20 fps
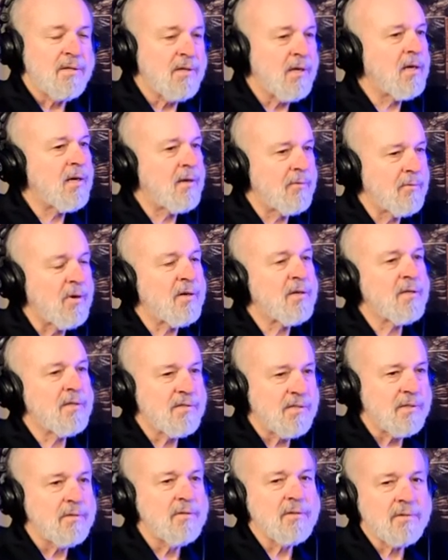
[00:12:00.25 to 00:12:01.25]
Yeah, I wanted it
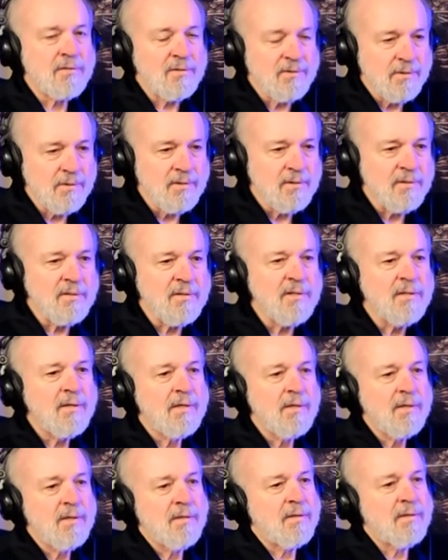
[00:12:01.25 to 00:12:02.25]
to look good,
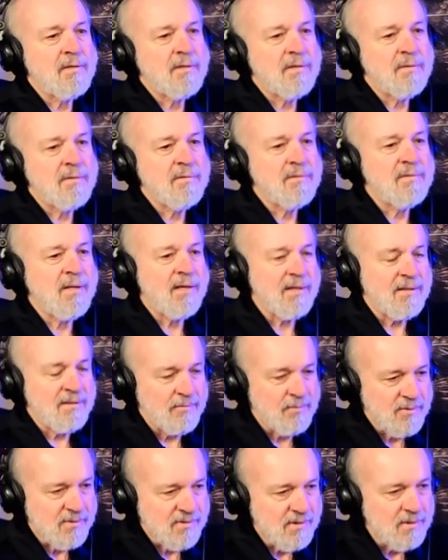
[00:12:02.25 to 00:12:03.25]
like it
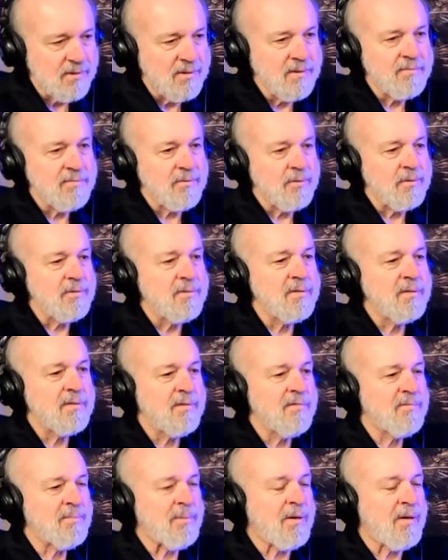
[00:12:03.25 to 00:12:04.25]
was delivered,
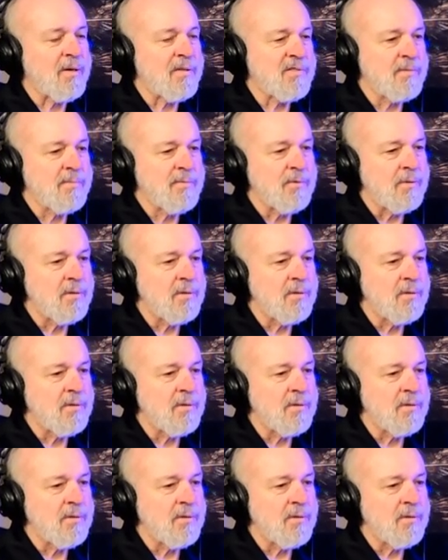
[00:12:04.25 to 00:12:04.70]
if possible.